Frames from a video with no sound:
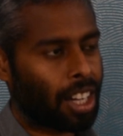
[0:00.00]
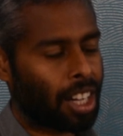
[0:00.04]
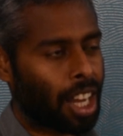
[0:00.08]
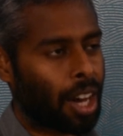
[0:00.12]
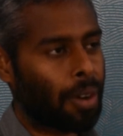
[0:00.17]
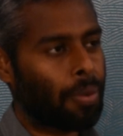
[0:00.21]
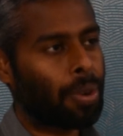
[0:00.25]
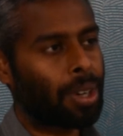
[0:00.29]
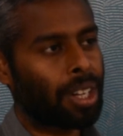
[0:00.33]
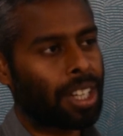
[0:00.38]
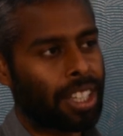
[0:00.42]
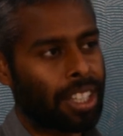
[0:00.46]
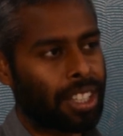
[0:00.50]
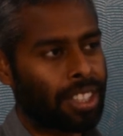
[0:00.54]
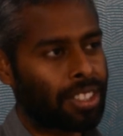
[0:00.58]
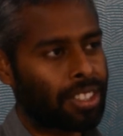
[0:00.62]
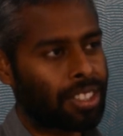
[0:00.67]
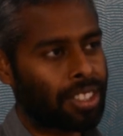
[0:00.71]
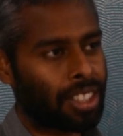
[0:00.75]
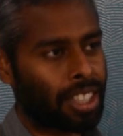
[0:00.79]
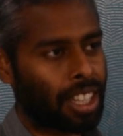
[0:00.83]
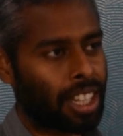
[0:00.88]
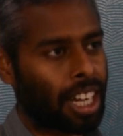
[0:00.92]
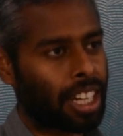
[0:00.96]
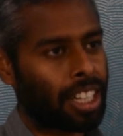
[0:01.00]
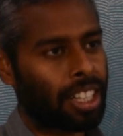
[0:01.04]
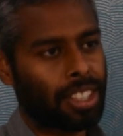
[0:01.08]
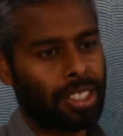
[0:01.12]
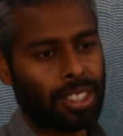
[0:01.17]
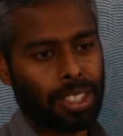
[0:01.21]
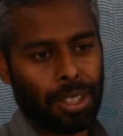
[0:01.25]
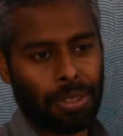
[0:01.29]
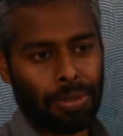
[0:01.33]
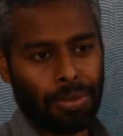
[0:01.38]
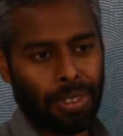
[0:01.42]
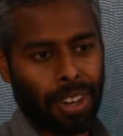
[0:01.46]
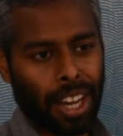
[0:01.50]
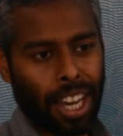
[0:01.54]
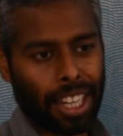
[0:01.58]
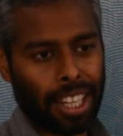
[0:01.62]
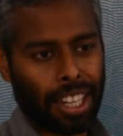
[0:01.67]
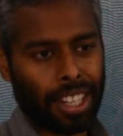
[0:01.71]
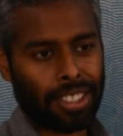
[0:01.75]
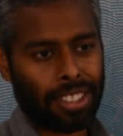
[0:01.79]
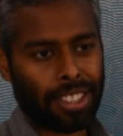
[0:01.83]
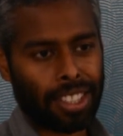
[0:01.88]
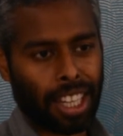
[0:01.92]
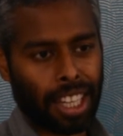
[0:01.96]
nowadays, at least in
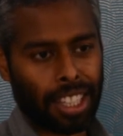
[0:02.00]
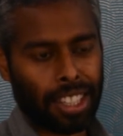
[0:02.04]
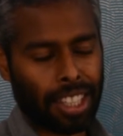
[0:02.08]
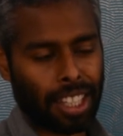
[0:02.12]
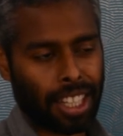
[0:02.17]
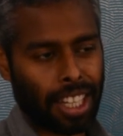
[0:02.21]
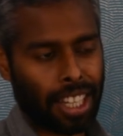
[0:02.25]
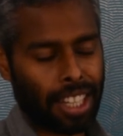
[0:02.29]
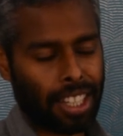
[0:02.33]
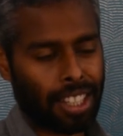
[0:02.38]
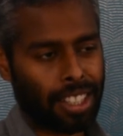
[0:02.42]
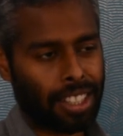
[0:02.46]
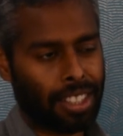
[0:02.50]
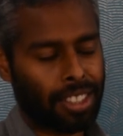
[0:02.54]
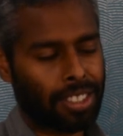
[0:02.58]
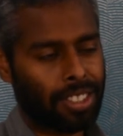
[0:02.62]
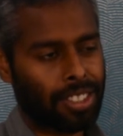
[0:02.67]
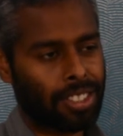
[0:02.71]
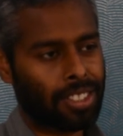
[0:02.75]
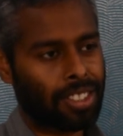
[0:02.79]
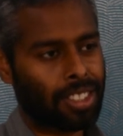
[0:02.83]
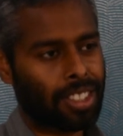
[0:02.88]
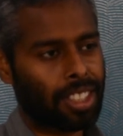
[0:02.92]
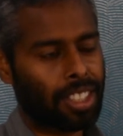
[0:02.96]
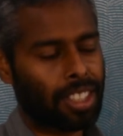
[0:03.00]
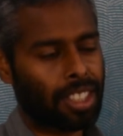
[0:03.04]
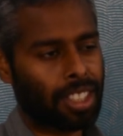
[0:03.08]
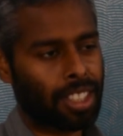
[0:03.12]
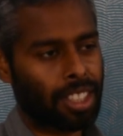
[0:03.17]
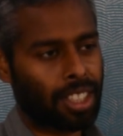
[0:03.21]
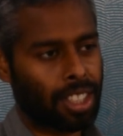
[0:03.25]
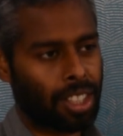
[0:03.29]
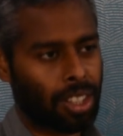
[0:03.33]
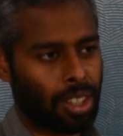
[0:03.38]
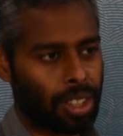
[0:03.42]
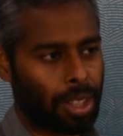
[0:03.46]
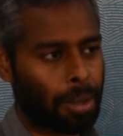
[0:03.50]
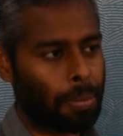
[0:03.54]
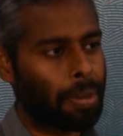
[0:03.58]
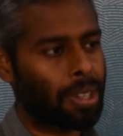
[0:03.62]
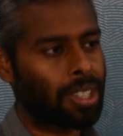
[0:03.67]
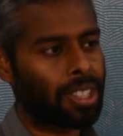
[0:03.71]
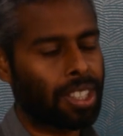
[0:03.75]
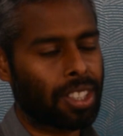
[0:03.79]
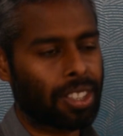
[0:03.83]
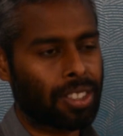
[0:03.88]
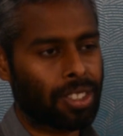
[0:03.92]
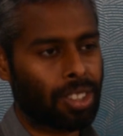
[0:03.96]
finance and other areas, you know, the
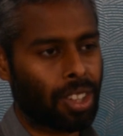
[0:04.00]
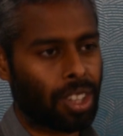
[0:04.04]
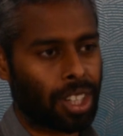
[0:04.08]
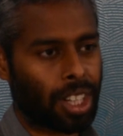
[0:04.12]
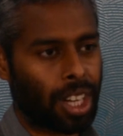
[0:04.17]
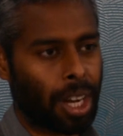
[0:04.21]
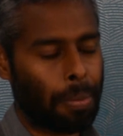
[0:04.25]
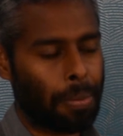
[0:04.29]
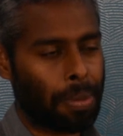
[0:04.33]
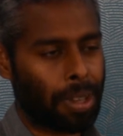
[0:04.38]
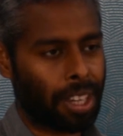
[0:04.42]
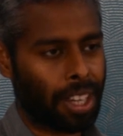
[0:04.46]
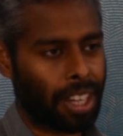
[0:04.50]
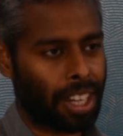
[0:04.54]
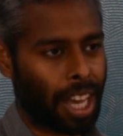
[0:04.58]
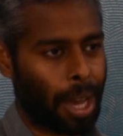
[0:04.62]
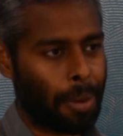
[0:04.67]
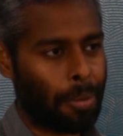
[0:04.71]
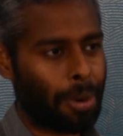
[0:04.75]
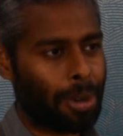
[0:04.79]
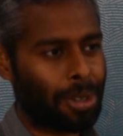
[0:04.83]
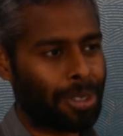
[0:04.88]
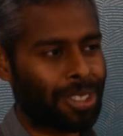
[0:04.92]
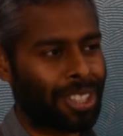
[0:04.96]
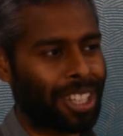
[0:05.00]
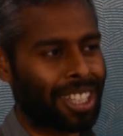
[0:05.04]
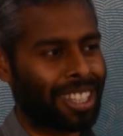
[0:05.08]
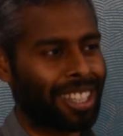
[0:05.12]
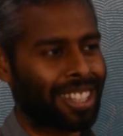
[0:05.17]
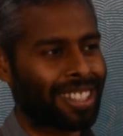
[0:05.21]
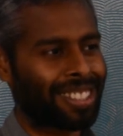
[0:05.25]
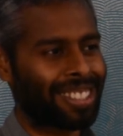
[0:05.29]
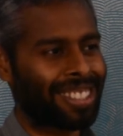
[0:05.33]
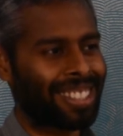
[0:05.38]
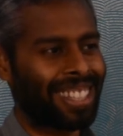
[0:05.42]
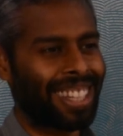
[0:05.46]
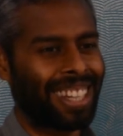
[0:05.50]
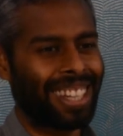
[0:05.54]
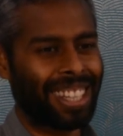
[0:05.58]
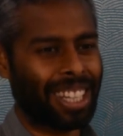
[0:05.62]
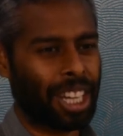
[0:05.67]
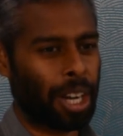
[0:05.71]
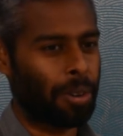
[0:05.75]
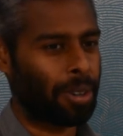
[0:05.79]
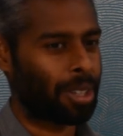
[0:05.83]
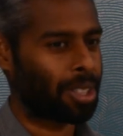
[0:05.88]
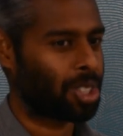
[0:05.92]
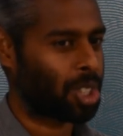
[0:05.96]
machines are coming in. I'm not saying they're
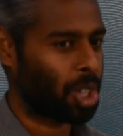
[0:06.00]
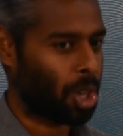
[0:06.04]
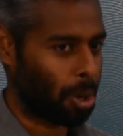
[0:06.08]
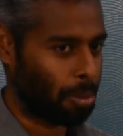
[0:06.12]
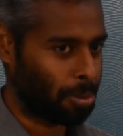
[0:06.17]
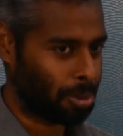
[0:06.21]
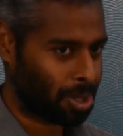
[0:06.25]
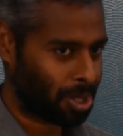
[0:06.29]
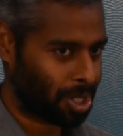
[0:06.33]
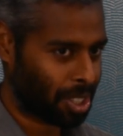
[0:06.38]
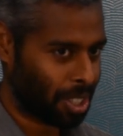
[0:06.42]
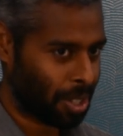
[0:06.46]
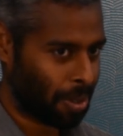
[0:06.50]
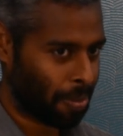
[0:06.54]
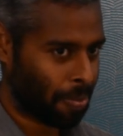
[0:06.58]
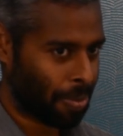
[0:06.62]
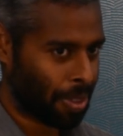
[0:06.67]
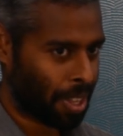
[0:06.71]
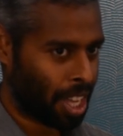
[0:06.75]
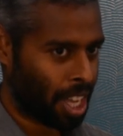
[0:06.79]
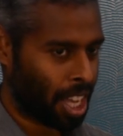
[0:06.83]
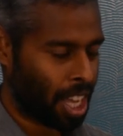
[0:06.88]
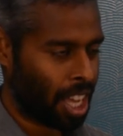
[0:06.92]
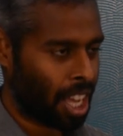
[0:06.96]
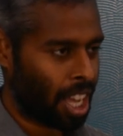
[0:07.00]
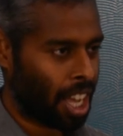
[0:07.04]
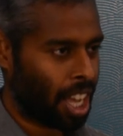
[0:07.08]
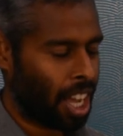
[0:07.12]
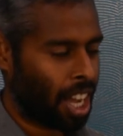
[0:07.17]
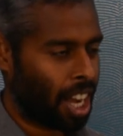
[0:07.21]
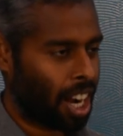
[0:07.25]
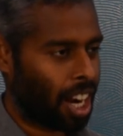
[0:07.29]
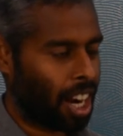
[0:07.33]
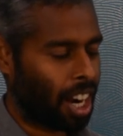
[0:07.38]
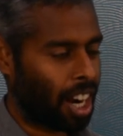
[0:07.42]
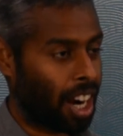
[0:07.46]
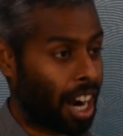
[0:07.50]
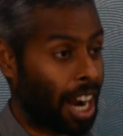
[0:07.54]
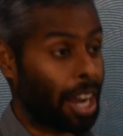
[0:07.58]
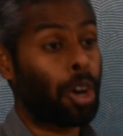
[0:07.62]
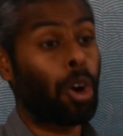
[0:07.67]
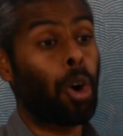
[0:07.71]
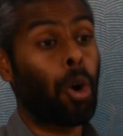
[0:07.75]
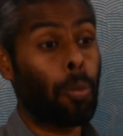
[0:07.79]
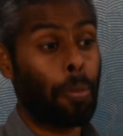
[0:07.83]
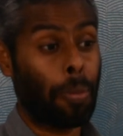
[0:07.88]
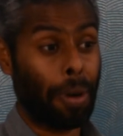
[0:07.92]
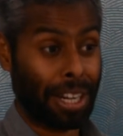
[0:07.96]
stealing our jobs. Uh,
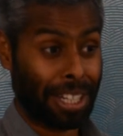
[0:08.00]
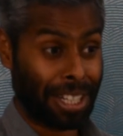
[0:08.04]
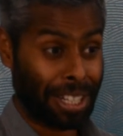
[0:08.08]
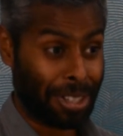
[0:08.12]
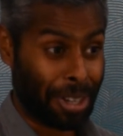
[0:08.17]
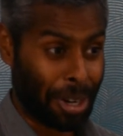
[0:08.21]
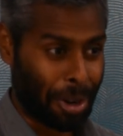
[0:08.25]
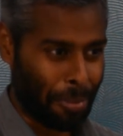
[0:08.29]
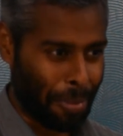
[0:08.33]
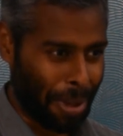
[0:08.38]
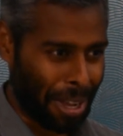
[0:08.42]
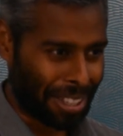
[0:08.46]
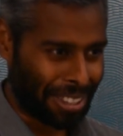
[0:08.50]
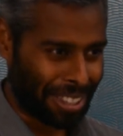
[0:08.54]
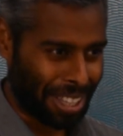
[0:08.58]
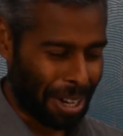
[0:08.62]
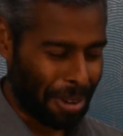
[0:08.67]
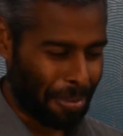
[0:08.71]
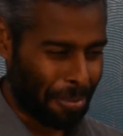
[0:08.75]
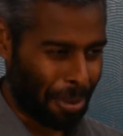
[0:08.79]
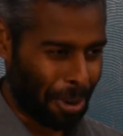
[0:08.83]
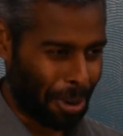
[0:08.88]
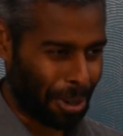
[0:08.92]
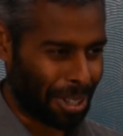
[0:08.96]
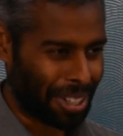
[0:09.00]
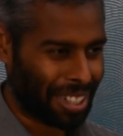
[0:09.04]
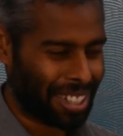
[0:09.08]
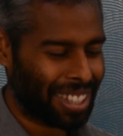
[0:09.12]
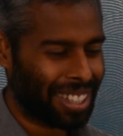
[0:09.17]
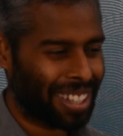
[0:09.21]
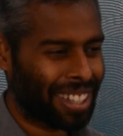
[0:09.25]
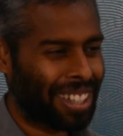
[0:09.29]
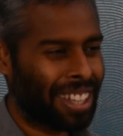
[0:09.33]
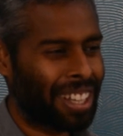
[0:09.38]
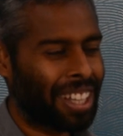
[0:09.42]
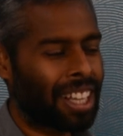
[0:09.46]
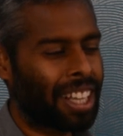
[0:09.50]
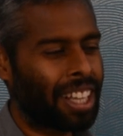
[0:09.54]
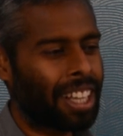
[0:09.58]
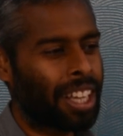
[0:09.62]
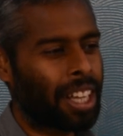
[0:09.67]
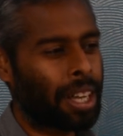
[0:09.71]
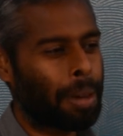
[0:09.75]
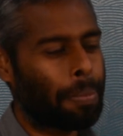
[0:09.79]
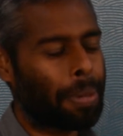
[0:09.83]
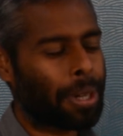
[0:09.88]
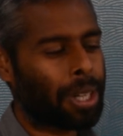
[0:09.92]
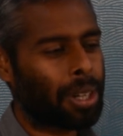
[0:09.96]
I hope I did not make that point,
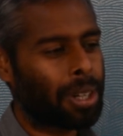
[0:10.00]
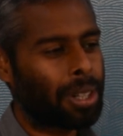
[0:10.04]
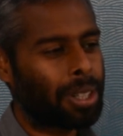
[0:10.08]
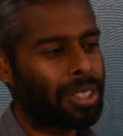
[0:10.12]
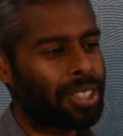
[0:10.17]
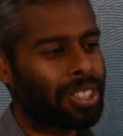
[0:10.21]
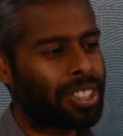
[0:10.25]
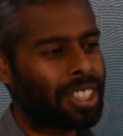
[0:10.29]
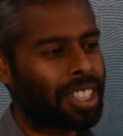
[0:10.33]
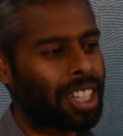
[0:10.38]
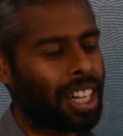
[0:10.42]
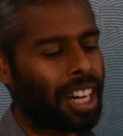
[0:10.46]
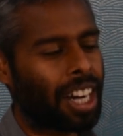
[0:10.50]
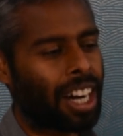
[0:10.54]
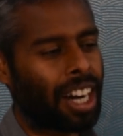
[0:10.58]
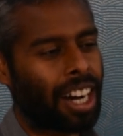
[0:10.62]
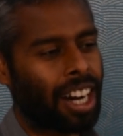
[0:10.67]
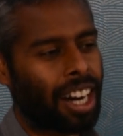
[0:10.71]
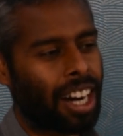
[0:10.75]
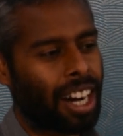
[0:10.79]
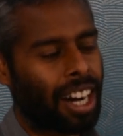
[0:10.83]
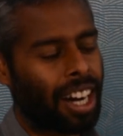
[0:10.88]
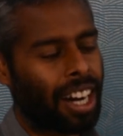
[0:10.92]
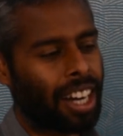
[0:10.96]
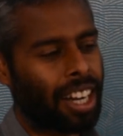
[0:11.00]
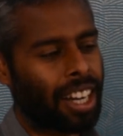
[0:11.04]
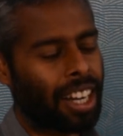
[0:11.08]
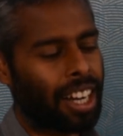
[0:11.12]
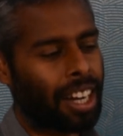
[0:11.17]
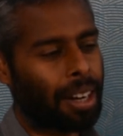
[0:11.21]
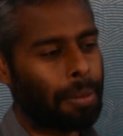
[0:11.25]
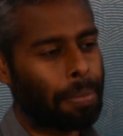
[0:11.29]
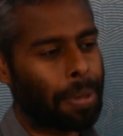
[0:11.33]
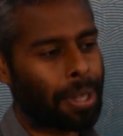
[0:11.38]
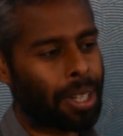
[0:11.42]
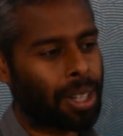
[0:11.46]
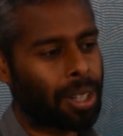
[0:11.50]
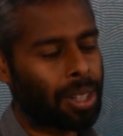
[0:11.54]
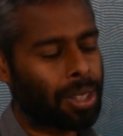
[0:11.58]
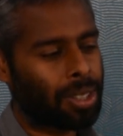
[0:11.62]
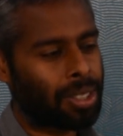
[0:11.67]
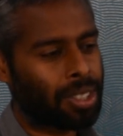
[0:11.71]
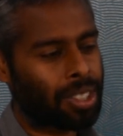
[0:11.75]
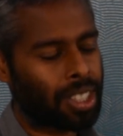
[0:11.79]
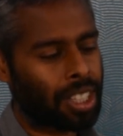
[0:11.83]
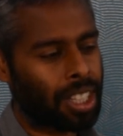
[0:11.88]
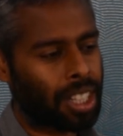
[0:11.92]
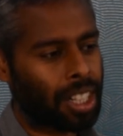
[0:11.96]
because uh, uh, uh,
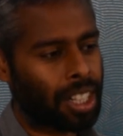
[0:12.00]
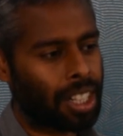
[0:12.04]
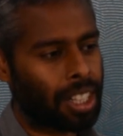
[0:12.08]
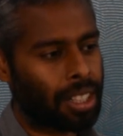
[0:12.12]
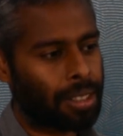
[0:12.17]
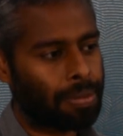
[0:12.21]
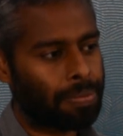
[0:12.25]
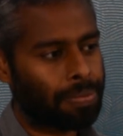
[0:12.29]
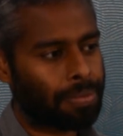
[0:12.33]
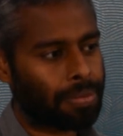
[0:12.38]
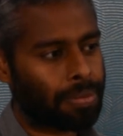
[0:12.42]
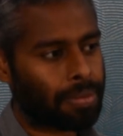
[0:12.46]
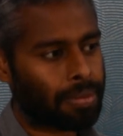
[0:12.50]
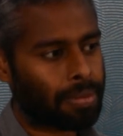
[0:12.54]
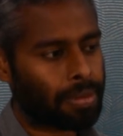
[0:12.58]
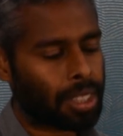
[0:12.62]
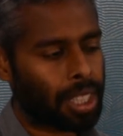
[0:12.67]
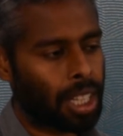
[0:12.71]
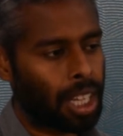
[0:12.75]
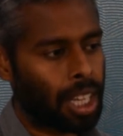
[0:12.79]
because um,